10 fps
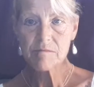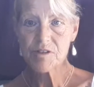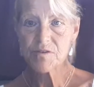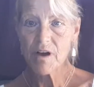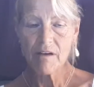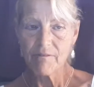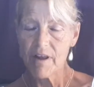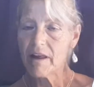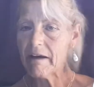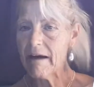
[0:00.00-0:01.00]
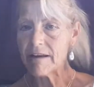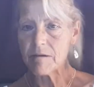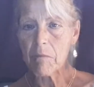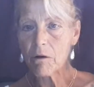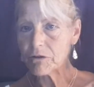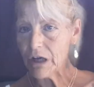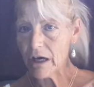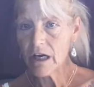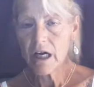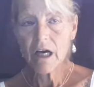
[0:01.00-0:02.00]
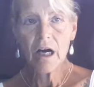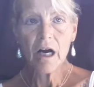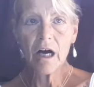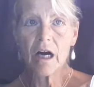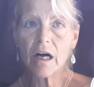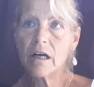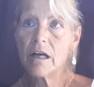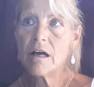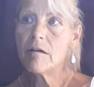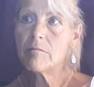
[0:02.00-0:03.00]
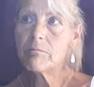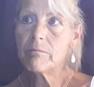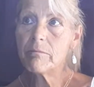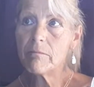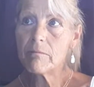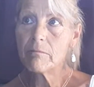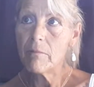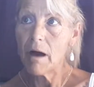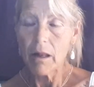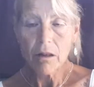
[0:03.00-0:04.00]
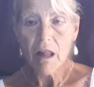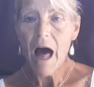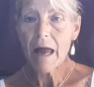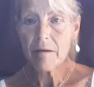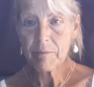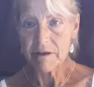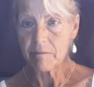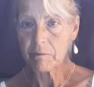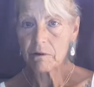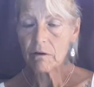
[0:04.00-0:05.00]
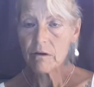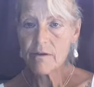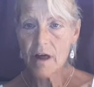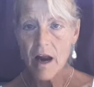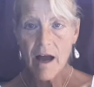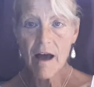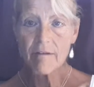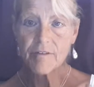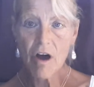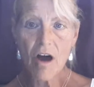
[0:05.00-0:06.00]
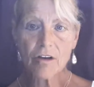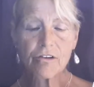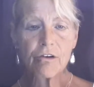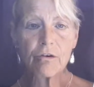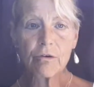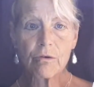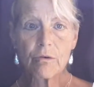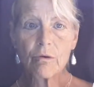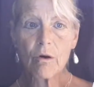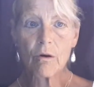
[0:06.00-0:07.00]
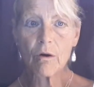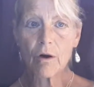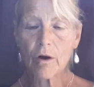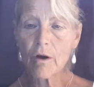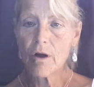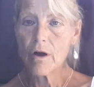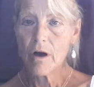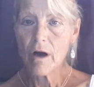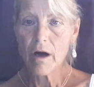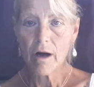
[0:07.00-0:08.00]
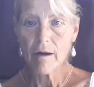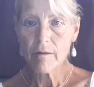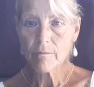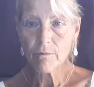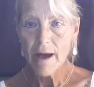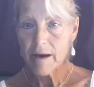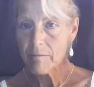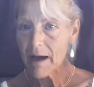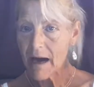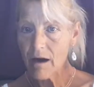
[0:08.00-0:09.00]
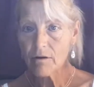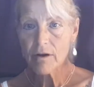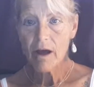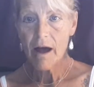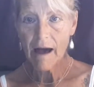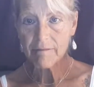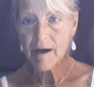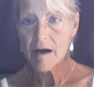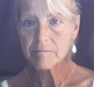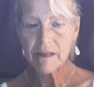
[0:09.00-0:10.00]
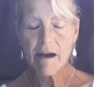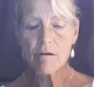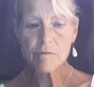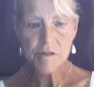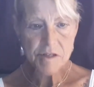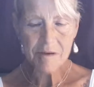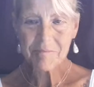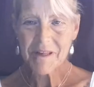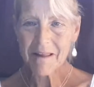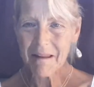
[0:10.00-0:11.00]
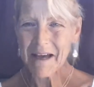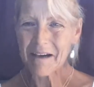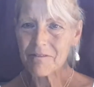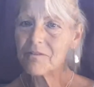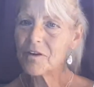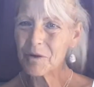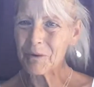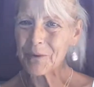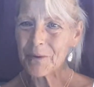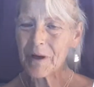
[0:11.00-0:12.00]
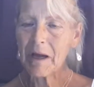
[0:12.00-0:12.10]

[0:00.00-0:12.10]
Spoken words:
I felt like I had pneumonia. A lot of people that I have talked to or read about have come down with something like a flu